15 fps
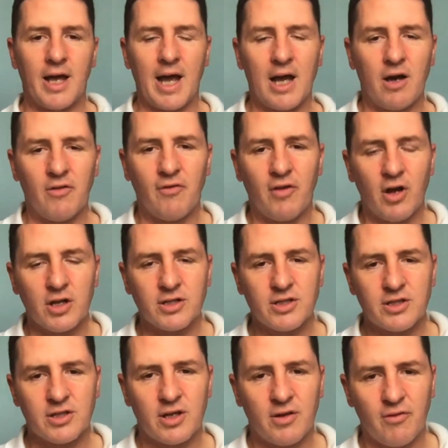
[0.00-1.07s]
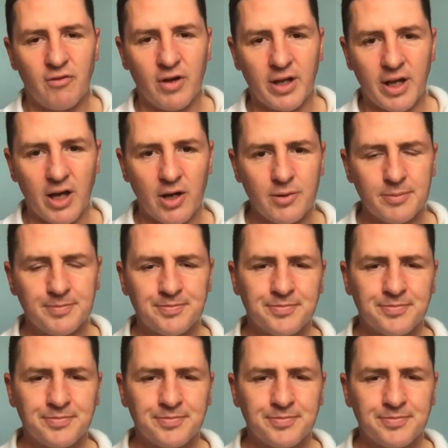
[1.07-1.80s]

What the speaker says: our first video.